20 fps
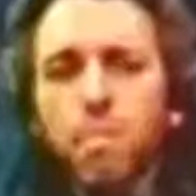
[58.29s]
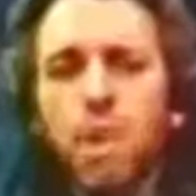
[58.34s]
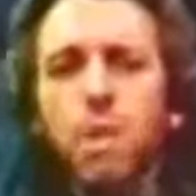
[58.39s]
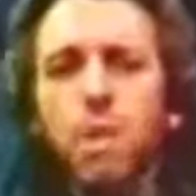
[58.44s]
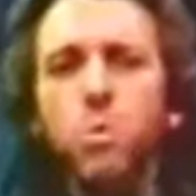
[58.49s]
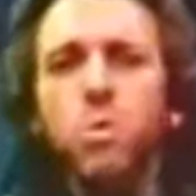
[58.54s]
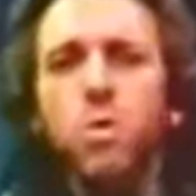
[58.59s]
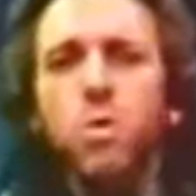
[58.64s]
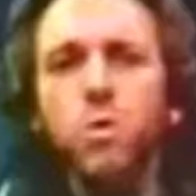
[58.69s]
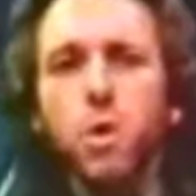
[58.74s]

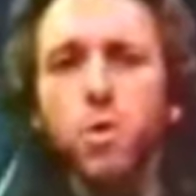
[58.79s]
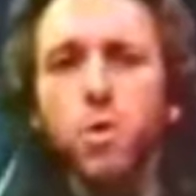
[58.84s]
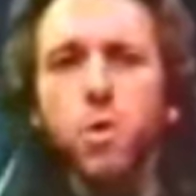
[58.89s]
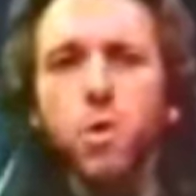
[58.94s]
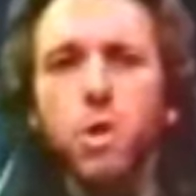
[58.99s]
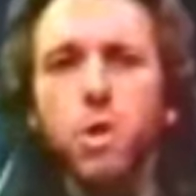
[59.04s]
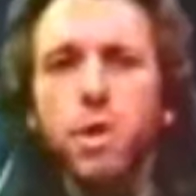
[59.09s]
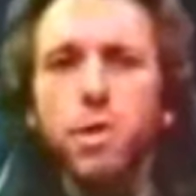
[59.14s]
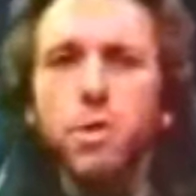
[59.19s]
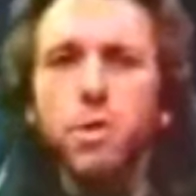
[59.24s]
it was so
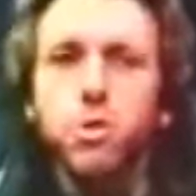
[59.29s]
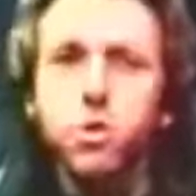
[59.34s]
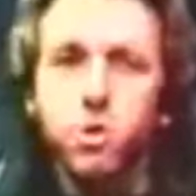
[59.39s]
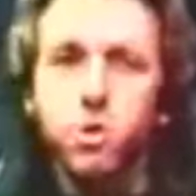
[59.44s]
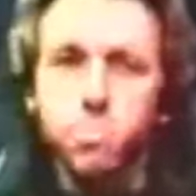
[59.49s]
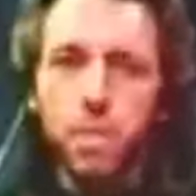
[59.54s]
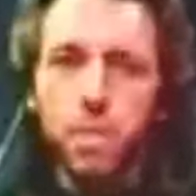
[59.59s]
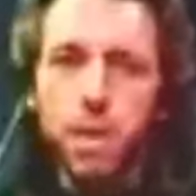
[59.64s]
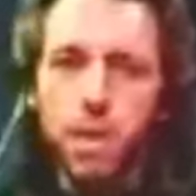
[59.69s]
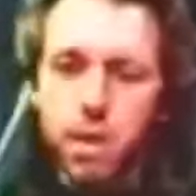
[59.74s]
clear
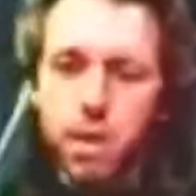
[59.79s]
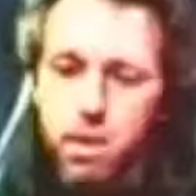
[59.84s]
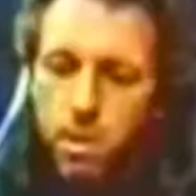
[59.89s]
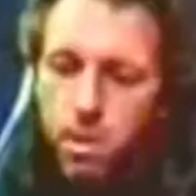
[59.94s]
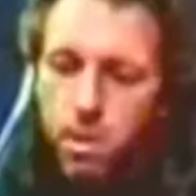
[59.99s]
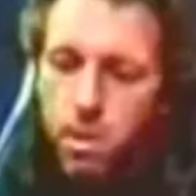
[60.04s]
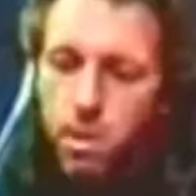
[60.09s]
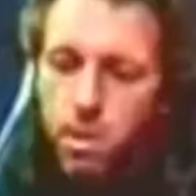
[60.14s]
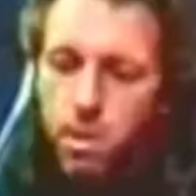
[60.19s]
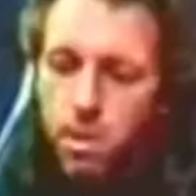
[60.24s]
to me
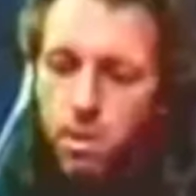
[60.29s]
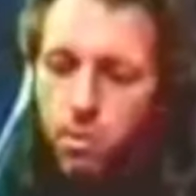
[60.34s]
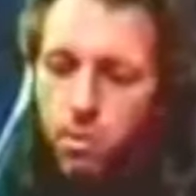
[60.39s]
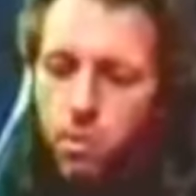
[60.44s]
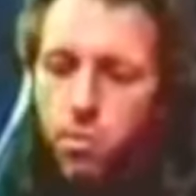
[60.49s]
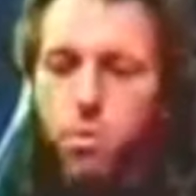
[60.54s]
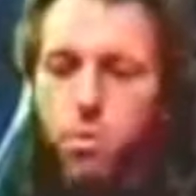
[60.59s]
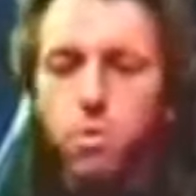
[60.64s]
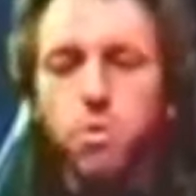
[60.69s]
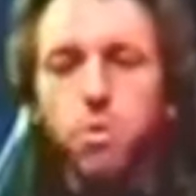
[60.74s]

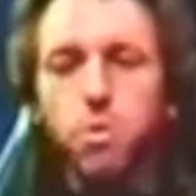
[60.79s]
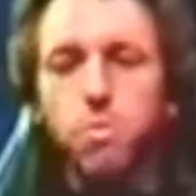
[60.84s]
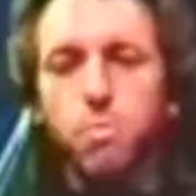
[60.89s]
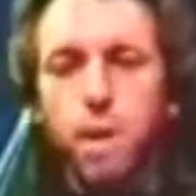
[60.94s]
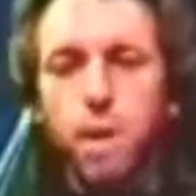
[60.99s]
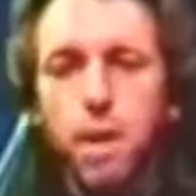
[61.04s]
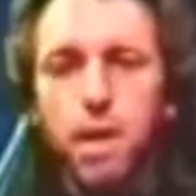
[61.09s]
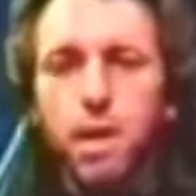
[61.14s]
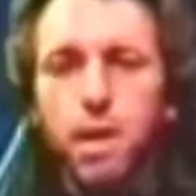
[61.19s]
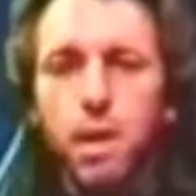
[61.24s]
through
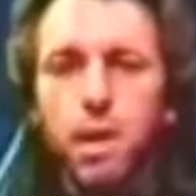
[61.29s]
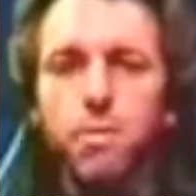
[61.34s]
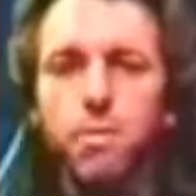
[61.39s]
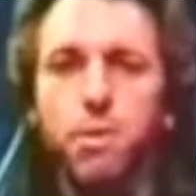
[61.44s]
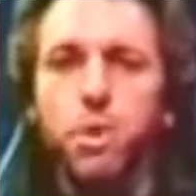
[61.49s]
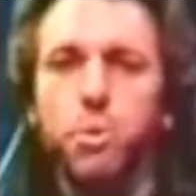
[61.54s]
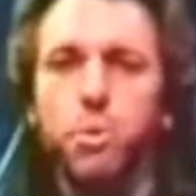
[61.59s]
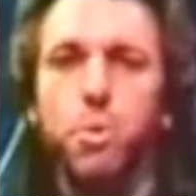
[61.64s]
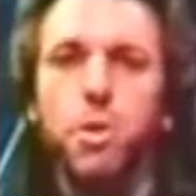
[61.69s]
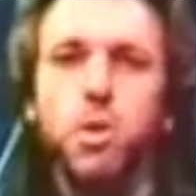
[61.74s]
my life
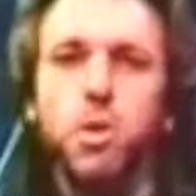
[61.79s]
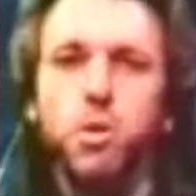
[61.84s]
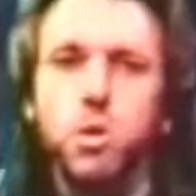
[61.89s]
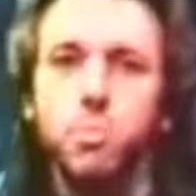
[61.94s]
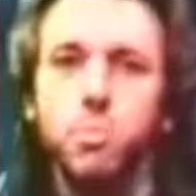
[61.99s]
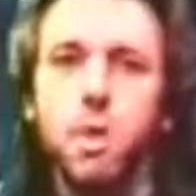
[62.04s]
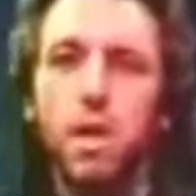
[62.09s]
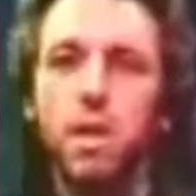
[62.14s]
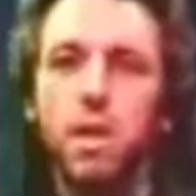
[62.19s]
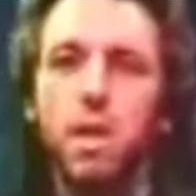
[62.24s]
experience
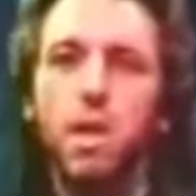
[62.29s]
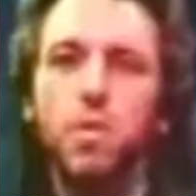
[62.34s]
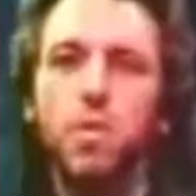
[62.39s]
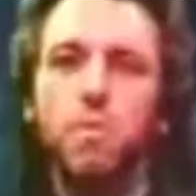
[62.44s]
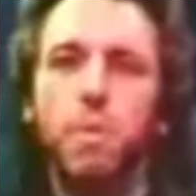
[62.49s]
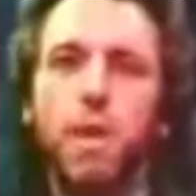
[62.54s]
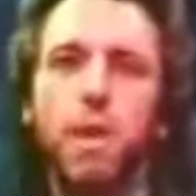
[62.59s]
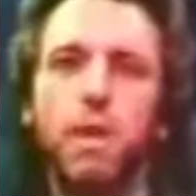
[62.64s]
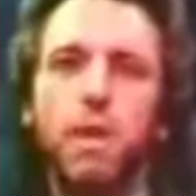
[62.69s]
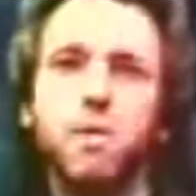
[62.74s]
and my life
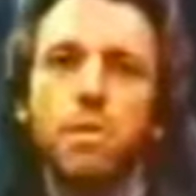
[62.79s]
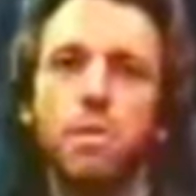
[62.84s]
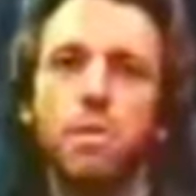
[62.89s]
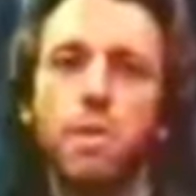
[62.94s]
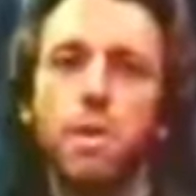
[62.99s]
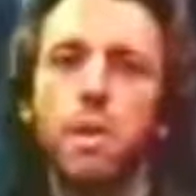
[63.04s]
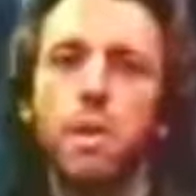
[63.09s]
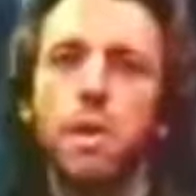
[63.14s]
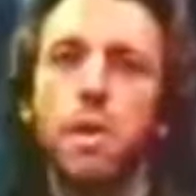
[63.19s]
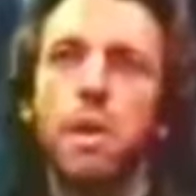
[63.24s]
path
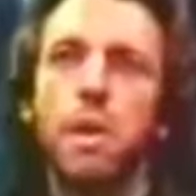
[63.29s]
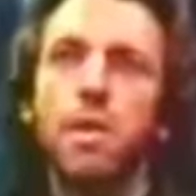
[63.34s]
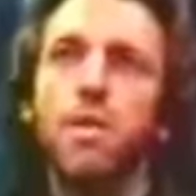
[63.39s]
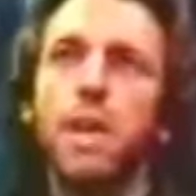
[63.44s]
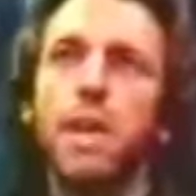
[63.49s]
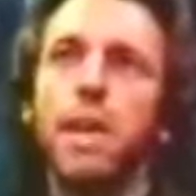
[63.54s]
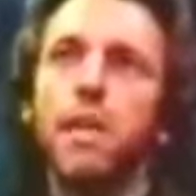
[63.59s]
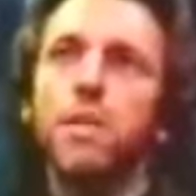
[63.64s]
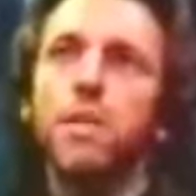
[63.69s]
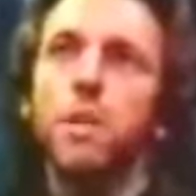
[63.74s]

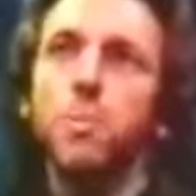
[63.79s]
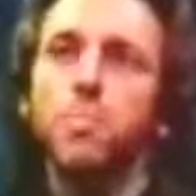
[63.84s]
that